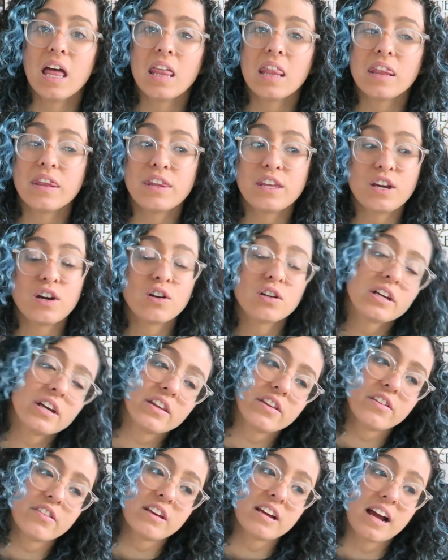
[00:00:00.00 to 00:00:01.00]
The only
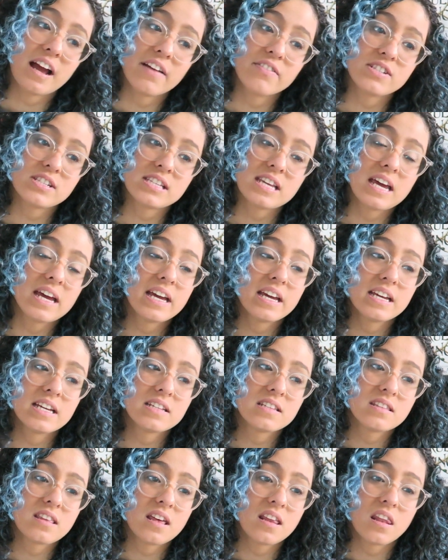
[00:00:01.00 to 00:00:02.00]
other thing I have to say
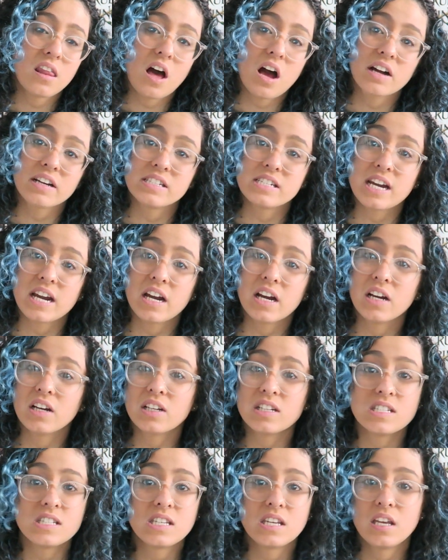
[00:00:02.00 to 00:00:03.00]
is that Locke and Taryn
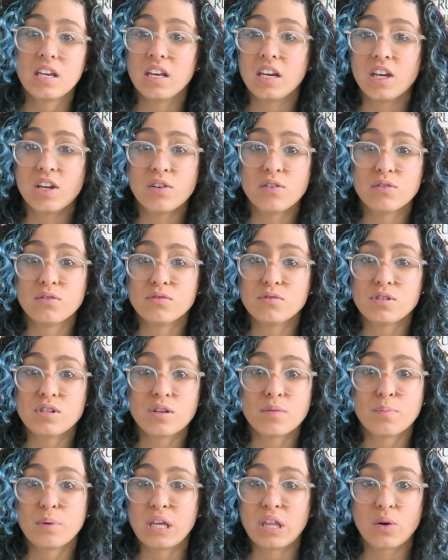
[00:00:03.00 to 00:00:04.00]
continue
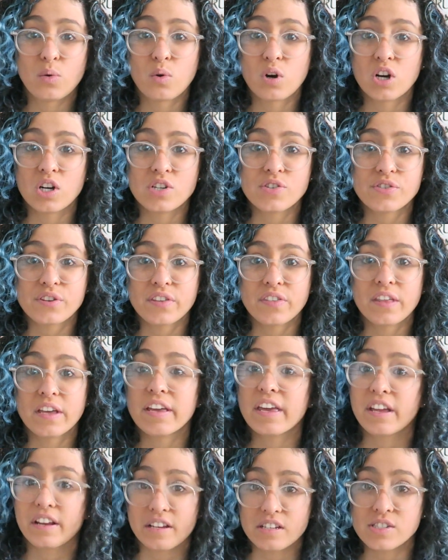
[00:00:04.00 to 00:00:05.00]
to be the worst, and they
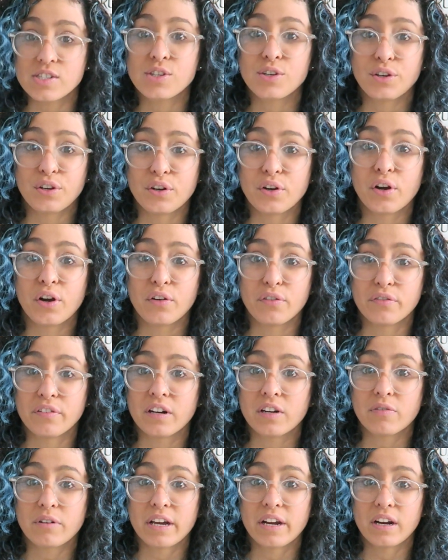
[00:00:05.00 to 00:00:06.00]
can continue to go
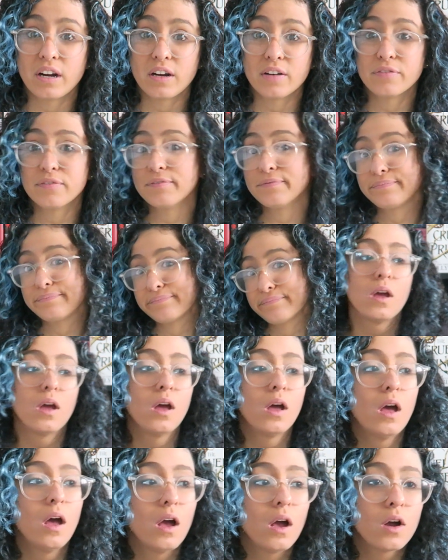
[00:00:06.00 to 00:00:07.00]
fuck right off.
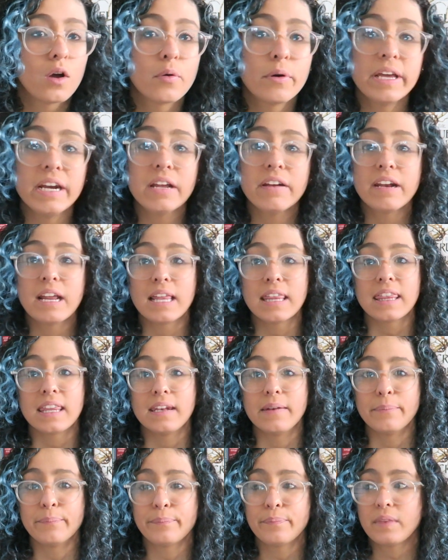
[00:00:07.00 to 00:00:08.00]
Queen of
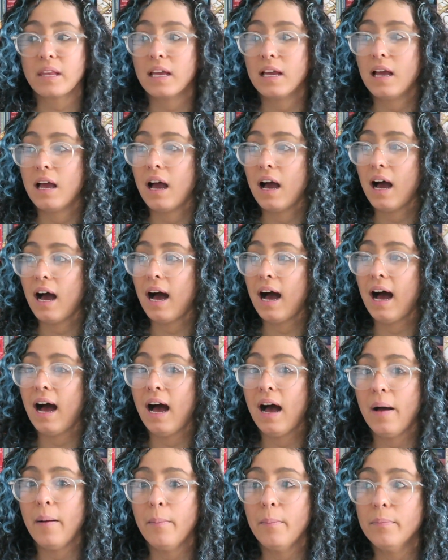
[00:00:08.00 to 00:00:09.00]
Nothing.
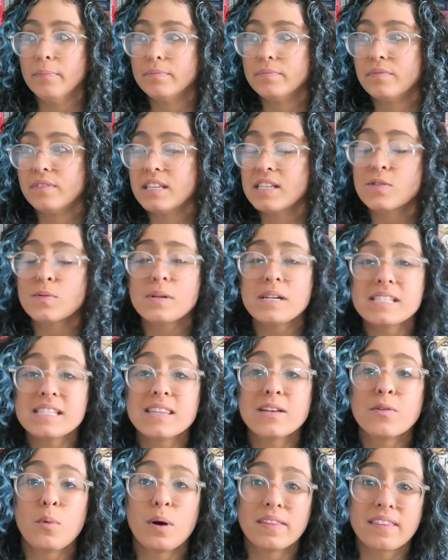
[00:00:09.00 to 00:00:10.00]
This one is
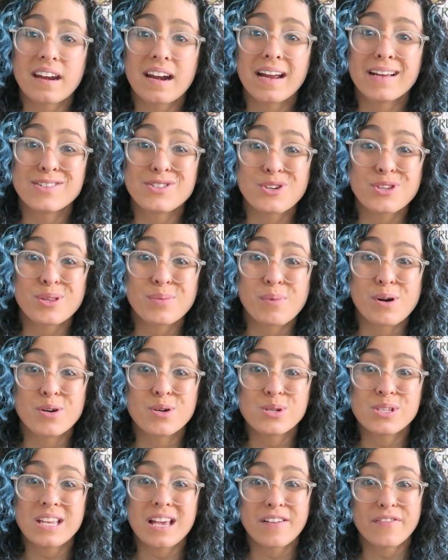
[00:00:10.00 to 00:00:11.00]
the one that I enjoyed the
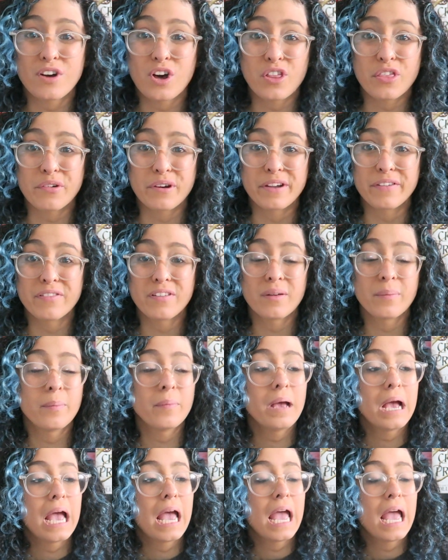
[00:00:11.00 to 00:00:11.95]
most out of all three of them.